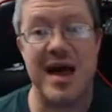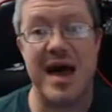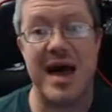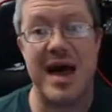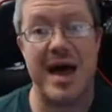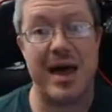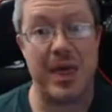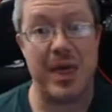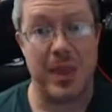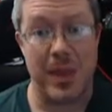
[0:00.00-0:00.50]

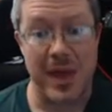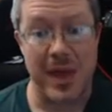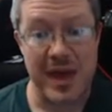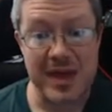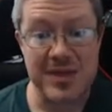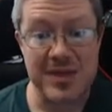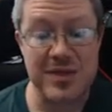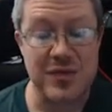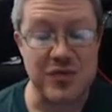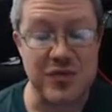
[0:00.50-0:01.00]
I like
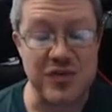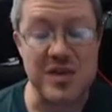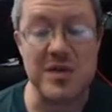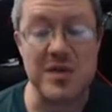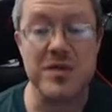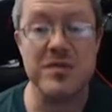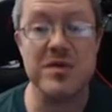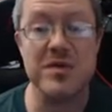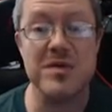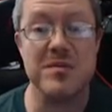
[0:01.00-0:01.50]
the feel
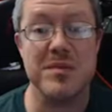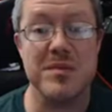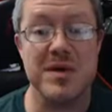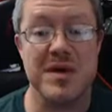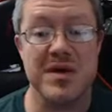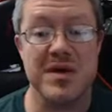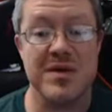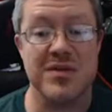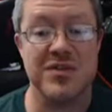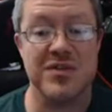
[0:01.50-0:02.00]
of it
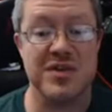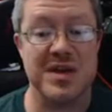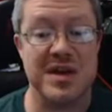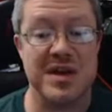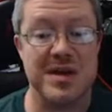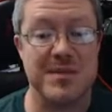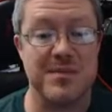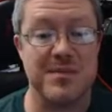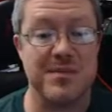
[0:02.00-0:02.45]
because it